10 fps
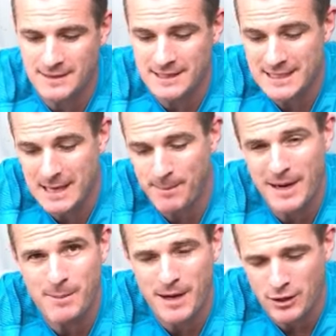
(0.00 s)
Did you see that
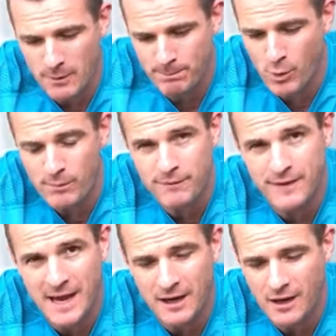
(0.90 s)
belly button go boom,
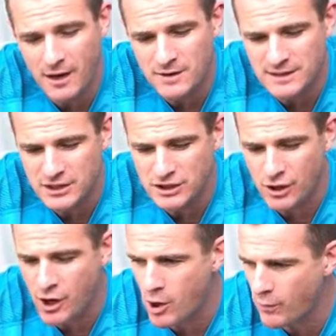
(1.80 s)
down it goes? And she's
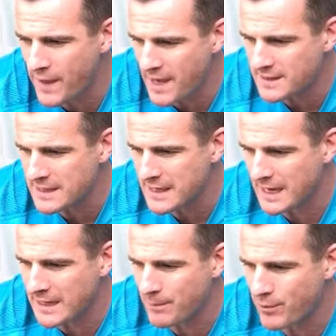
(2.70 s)
got to hold that
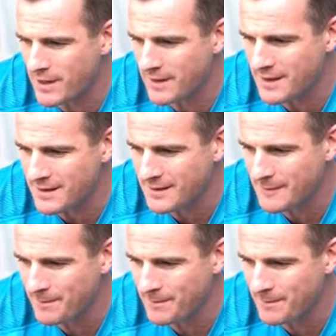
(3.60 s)
and keep breathing.